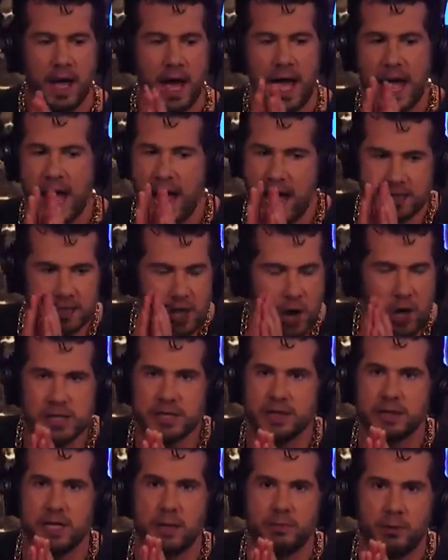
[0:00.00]
I know I
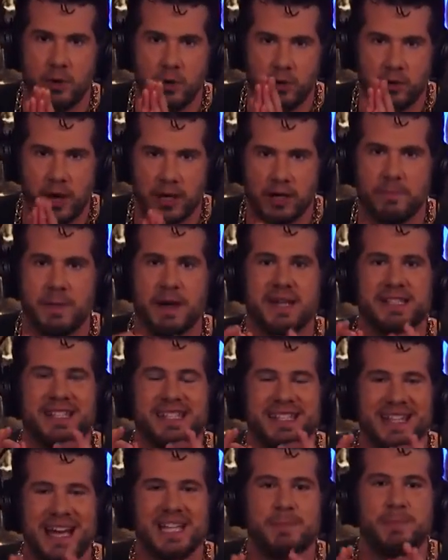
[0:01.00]
sound like a broken record, but it's
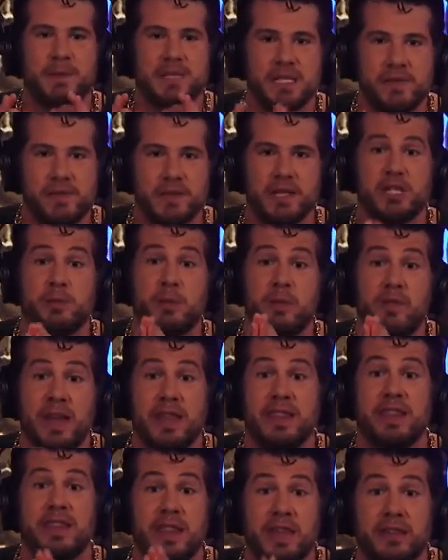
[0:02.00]
designed specifically to
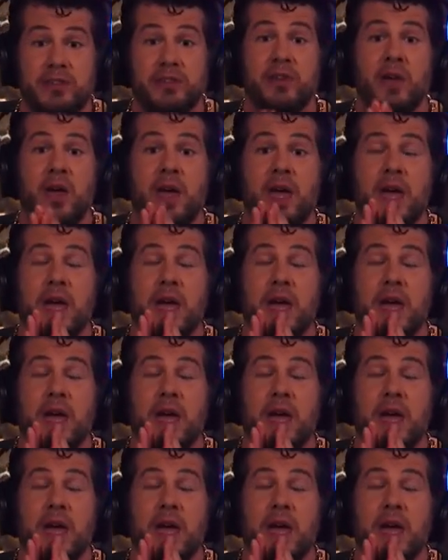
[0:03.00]
prevent this